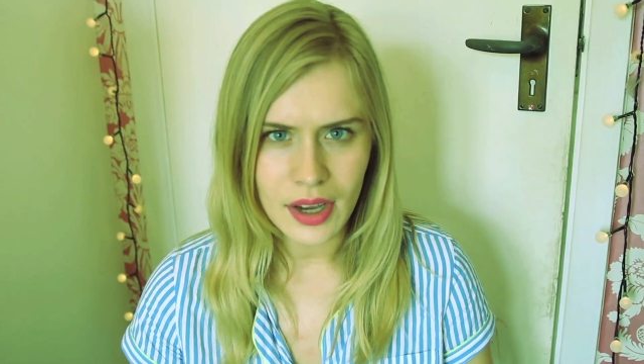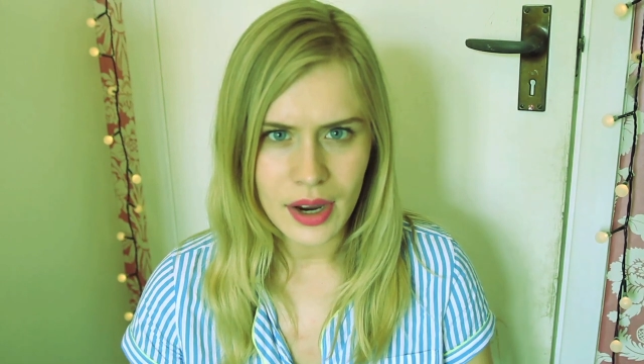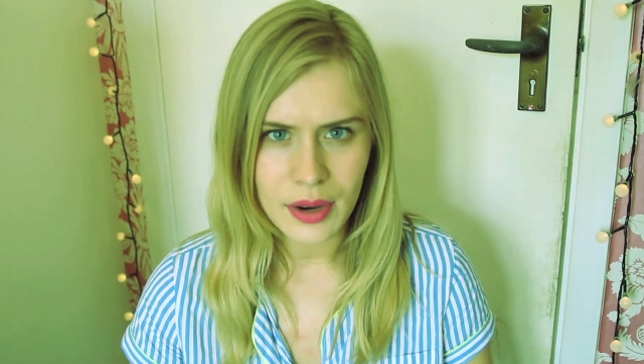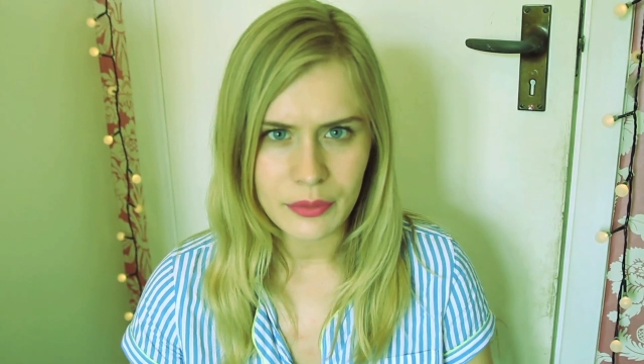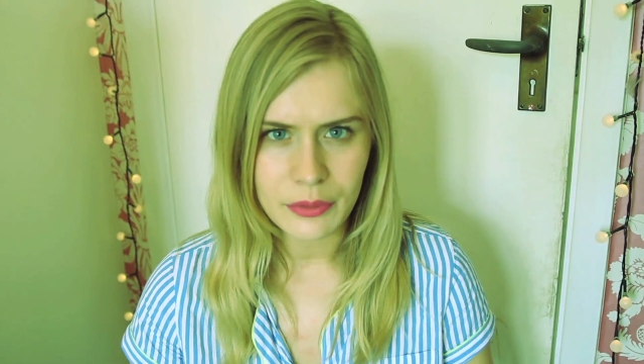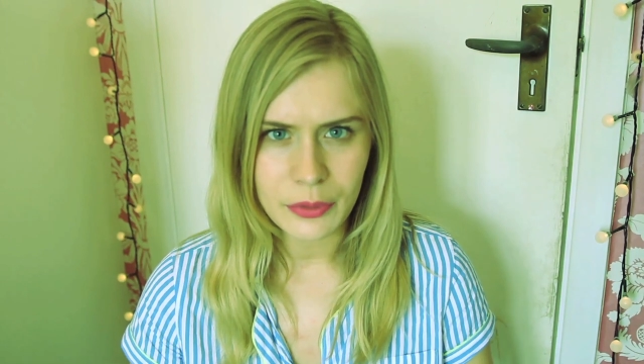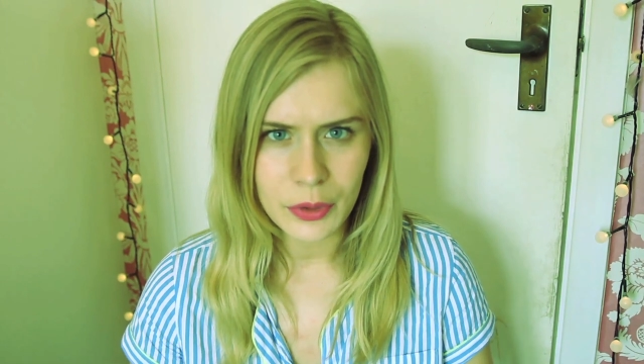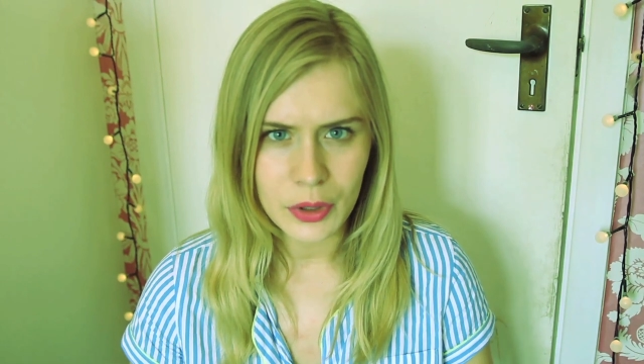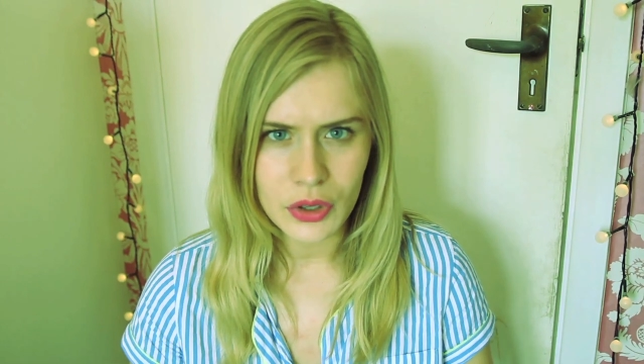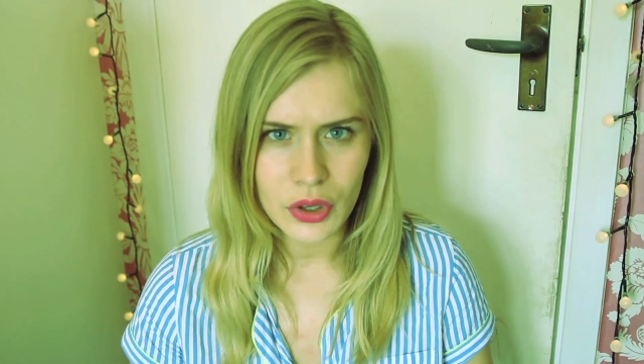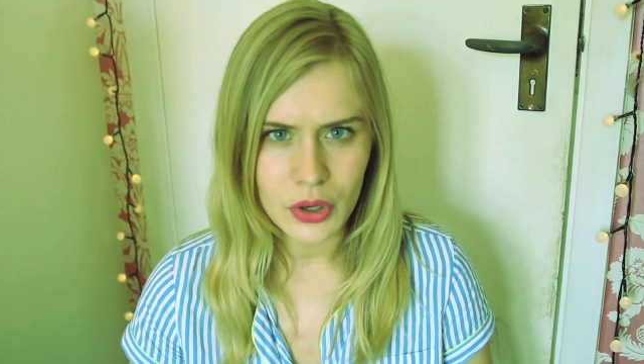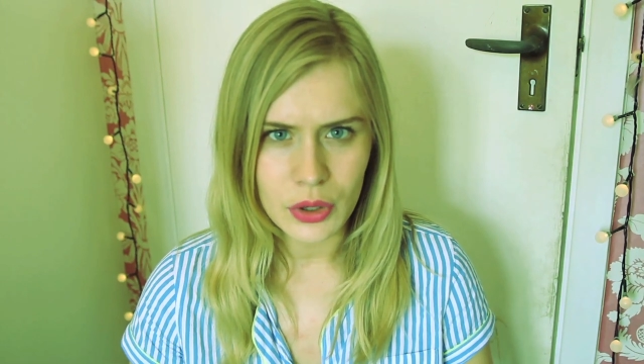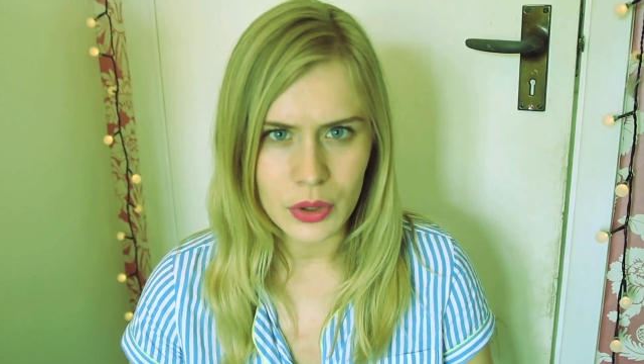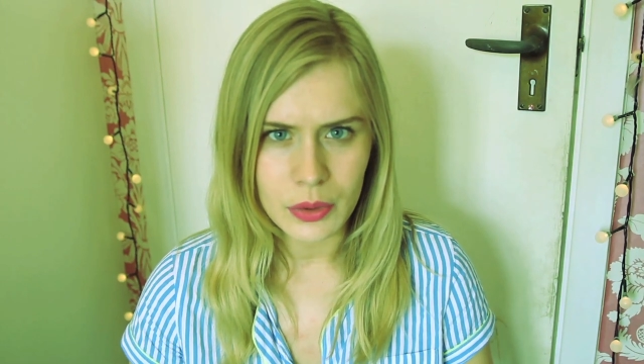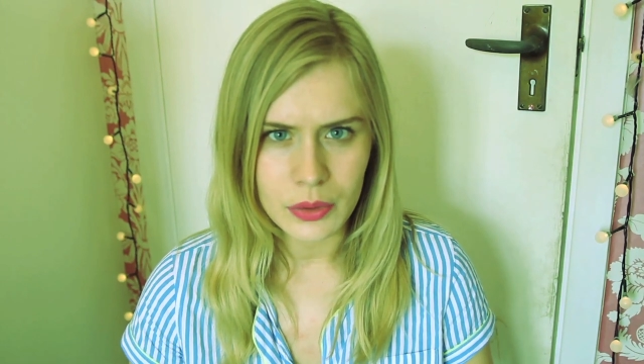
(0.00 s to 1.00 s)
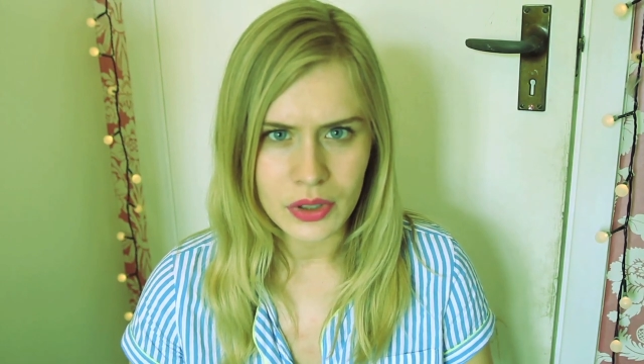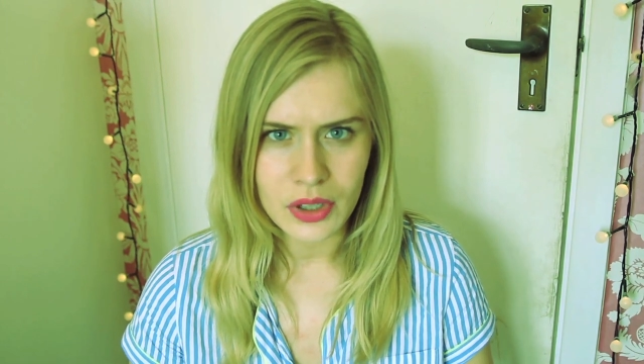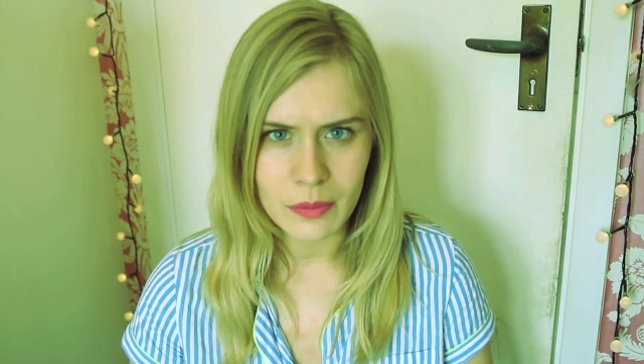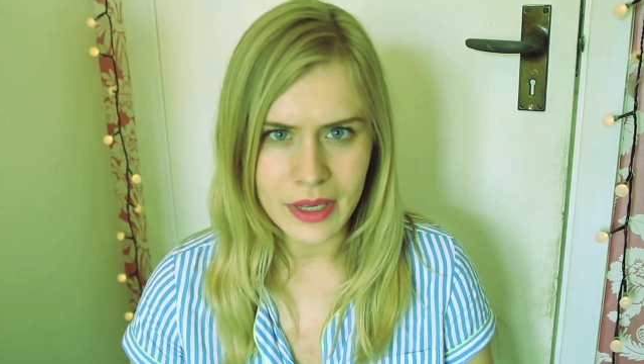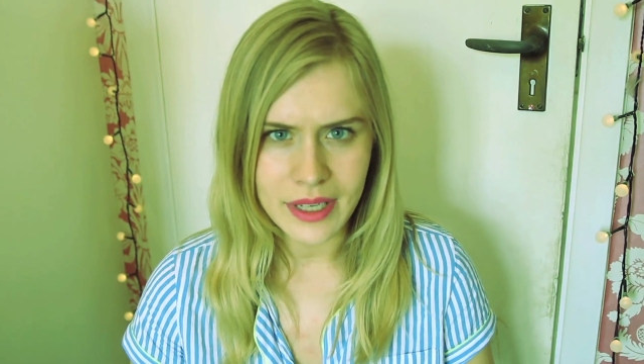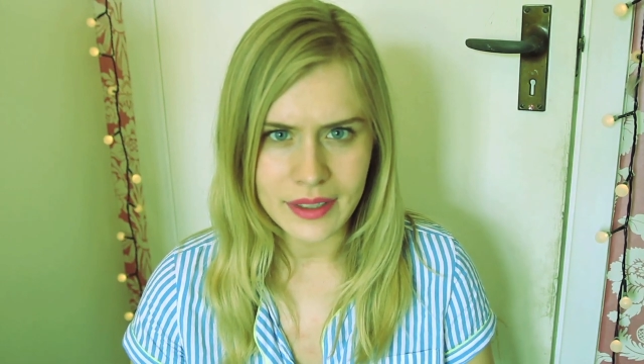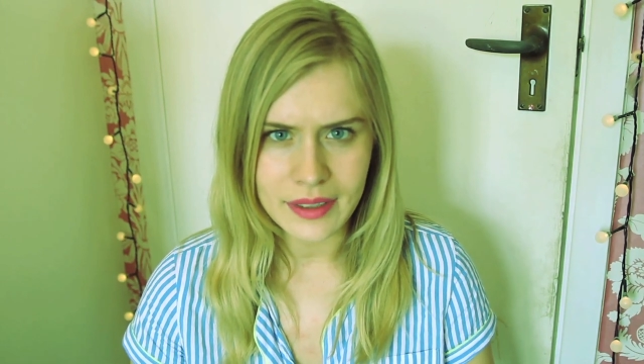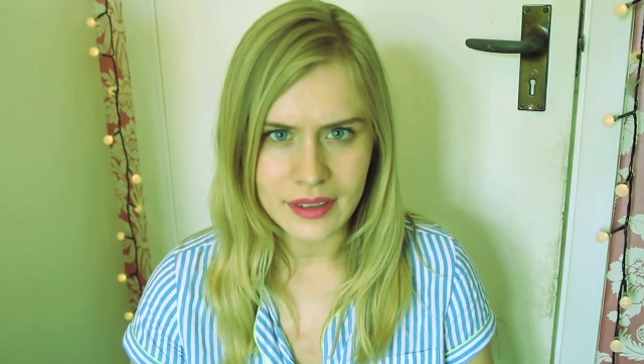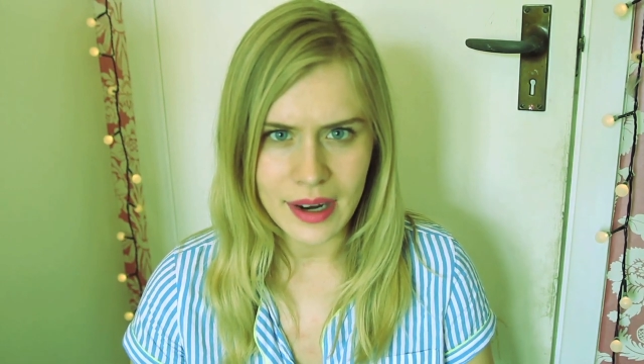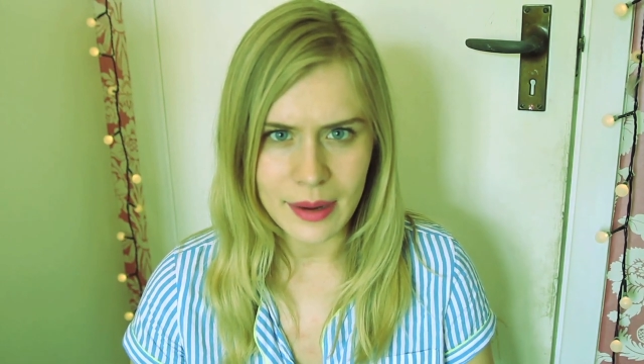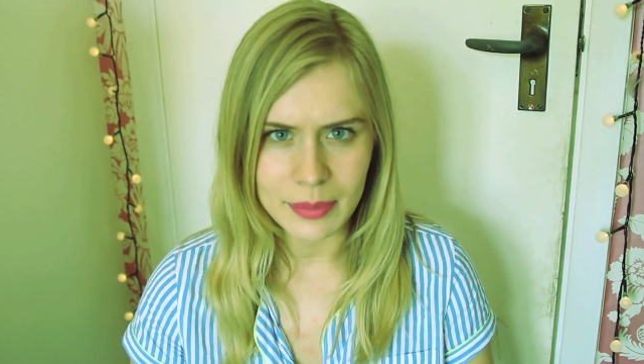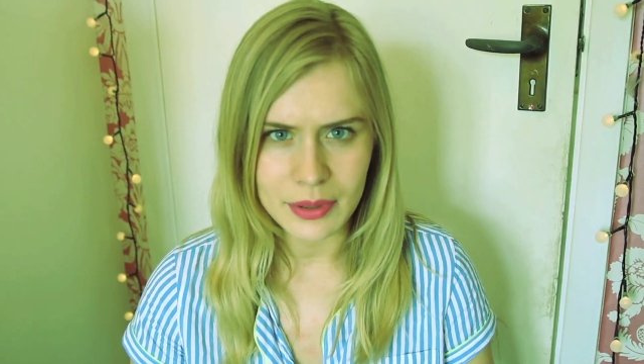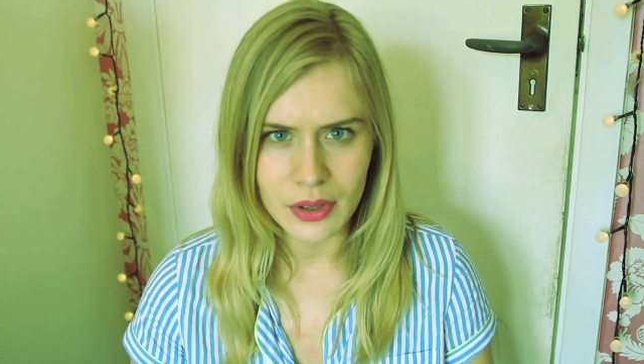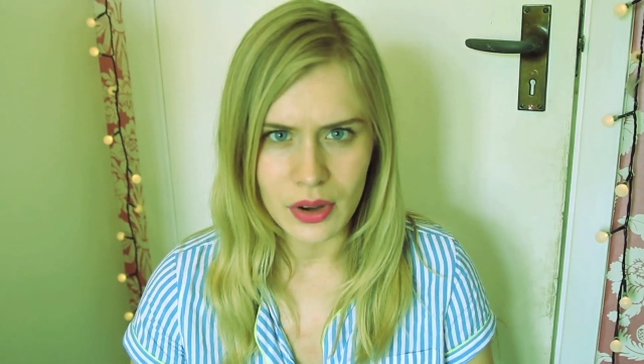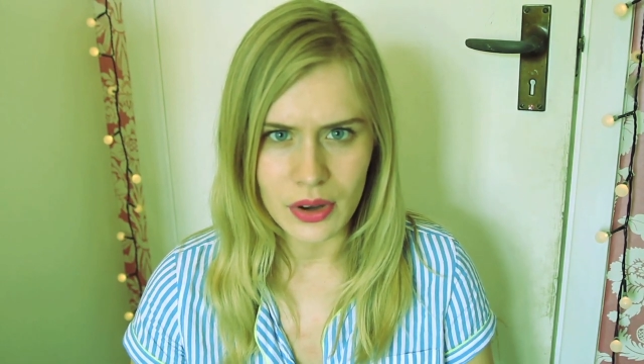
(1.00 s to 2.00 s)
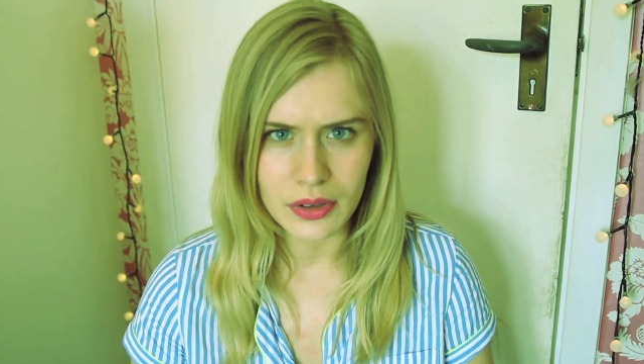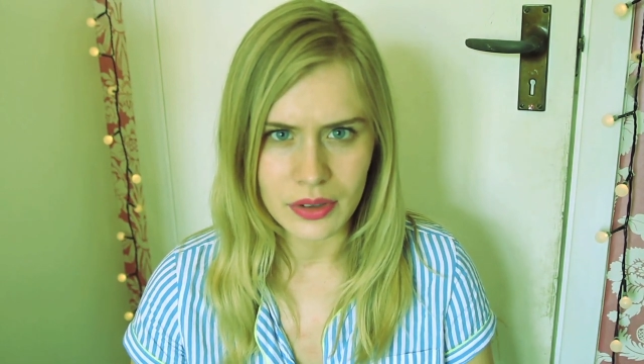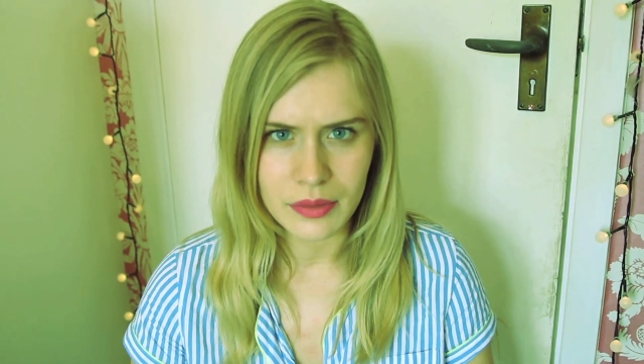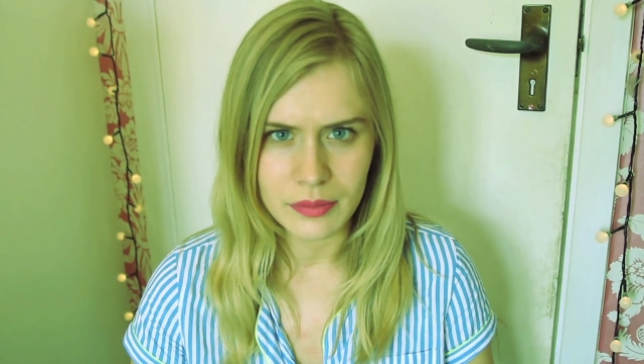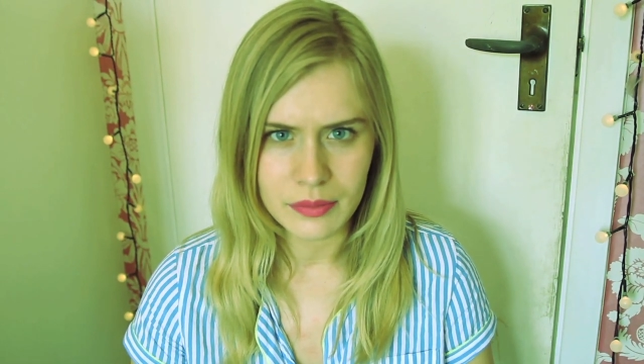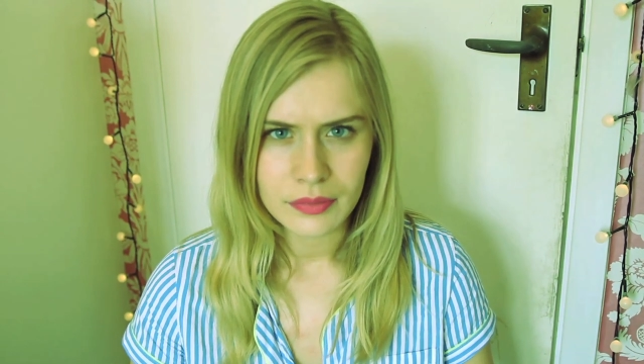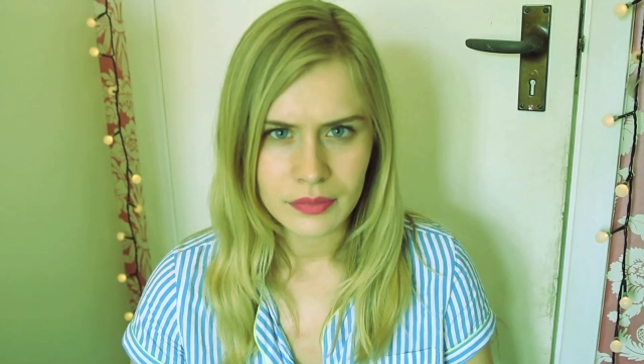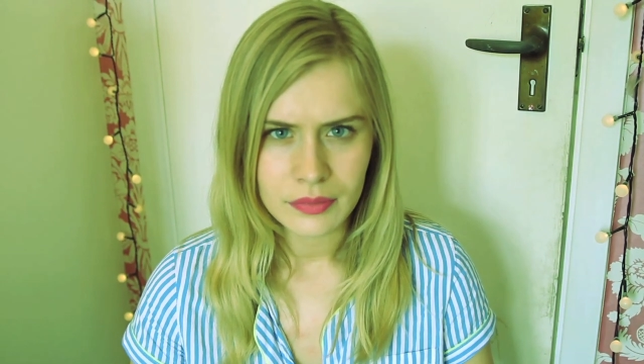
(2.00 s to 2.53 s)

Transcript: It's time for you to be stepped on.